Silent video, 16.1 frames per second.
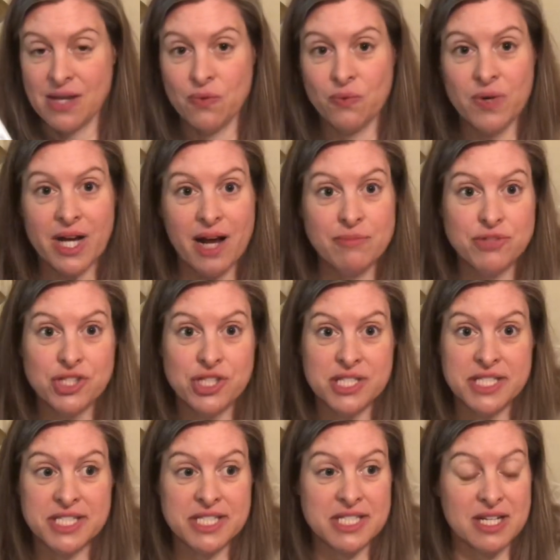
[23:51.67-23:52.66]
when I'm
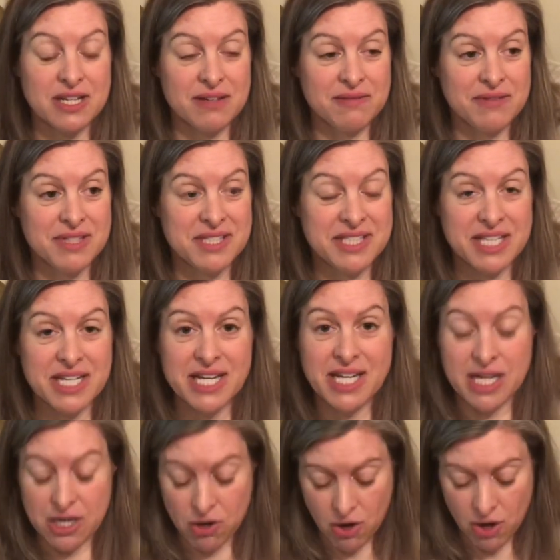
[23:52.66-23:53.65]
just sitting
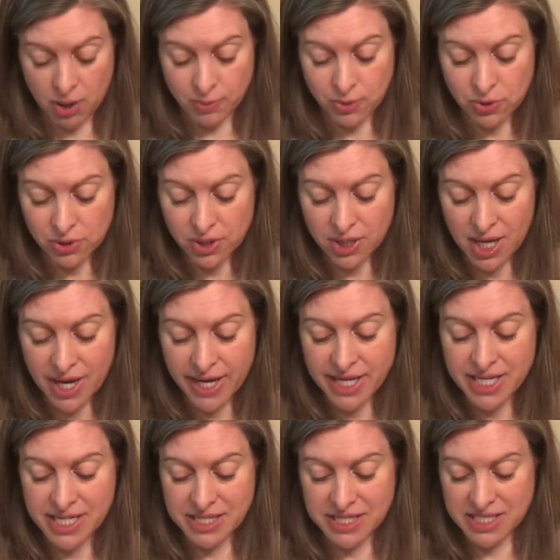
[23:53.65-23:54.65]
in a carpool
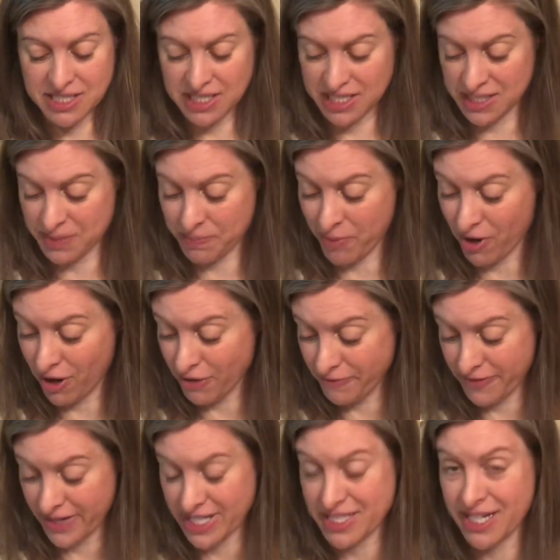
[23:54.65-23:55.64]
line, this is
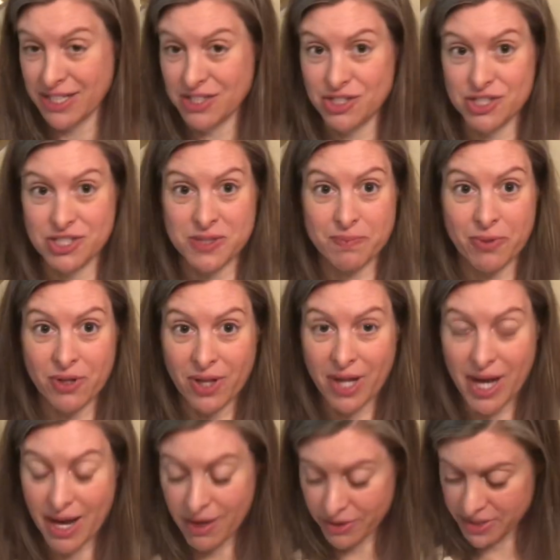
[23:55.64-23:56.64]
perfect. I can just pull
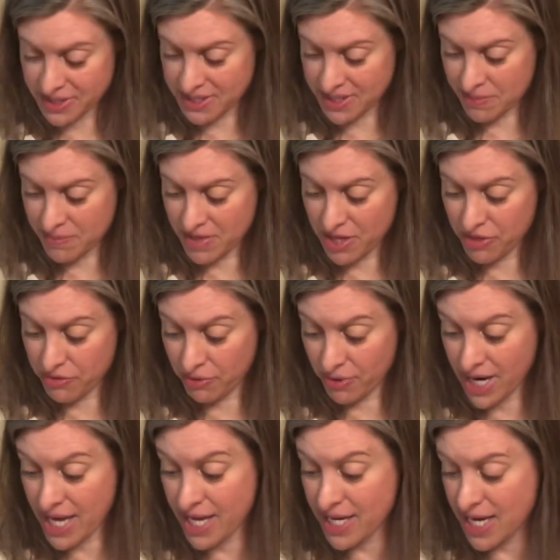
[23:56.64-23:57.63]
out some
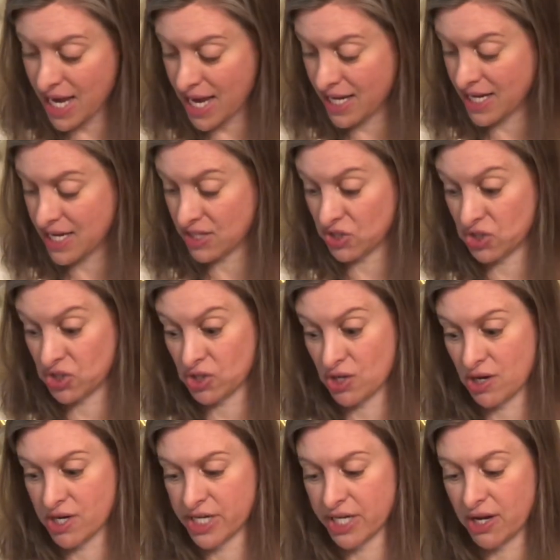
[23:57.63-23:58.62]
thread and get
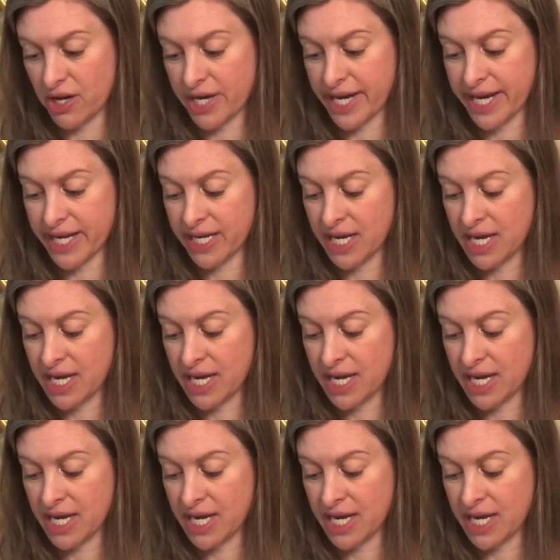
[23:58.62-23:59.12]
started on it.